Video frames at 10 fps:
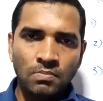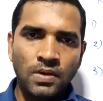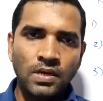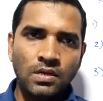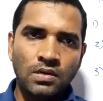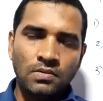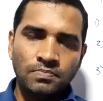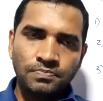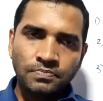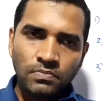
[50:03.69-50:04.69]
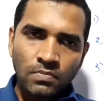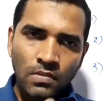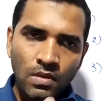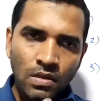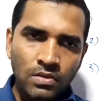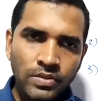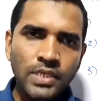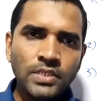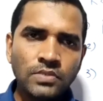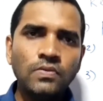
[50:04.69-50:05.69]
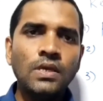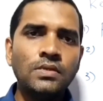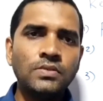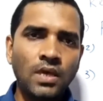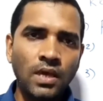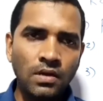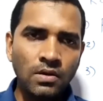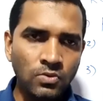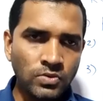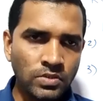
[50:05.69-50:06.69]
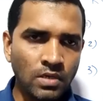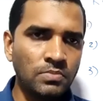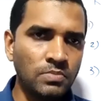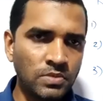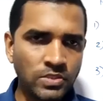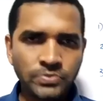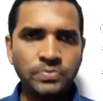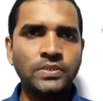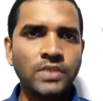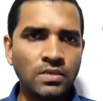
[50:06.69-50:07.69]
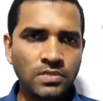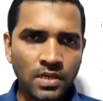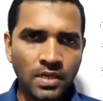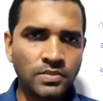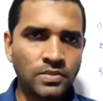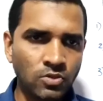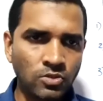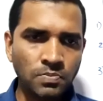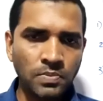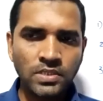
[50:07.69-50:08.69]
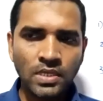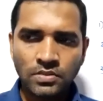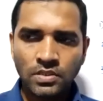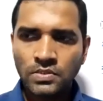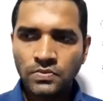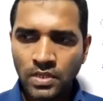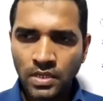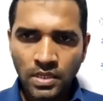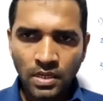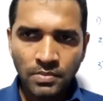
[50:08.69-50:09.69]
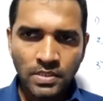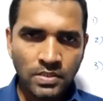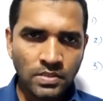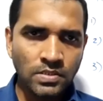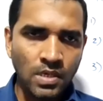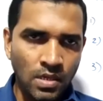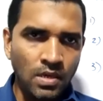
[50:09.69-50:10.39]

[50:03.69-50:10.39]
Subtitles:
but these fields can do some special tasks or special things for the databases.